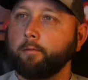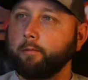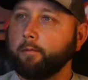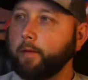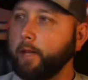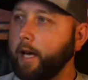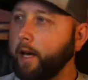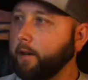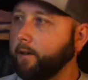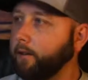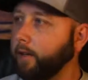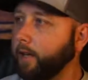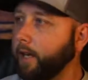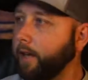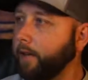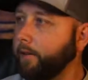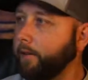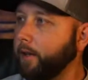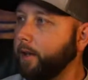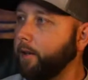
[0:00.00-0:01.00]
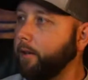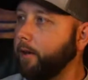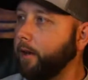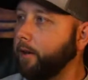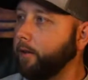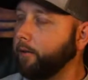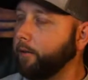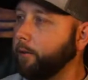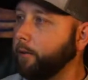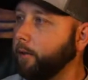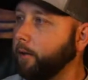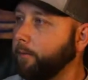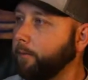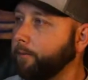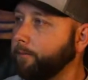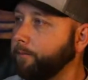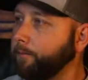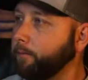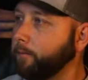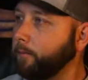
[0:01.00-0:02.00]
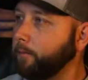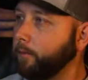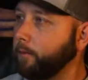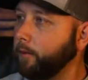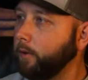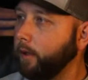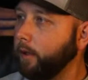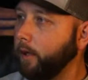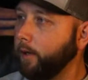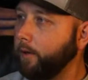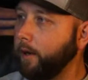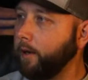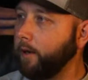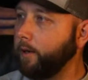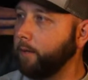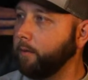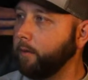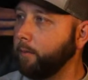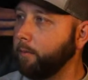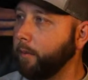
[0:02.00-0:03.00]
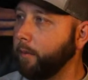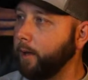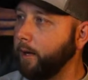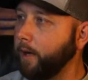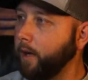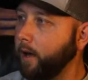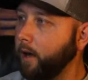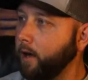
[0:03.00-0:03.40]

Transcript: guys, again, thank you guys for joining. Hey, Randy, what's up, buddy?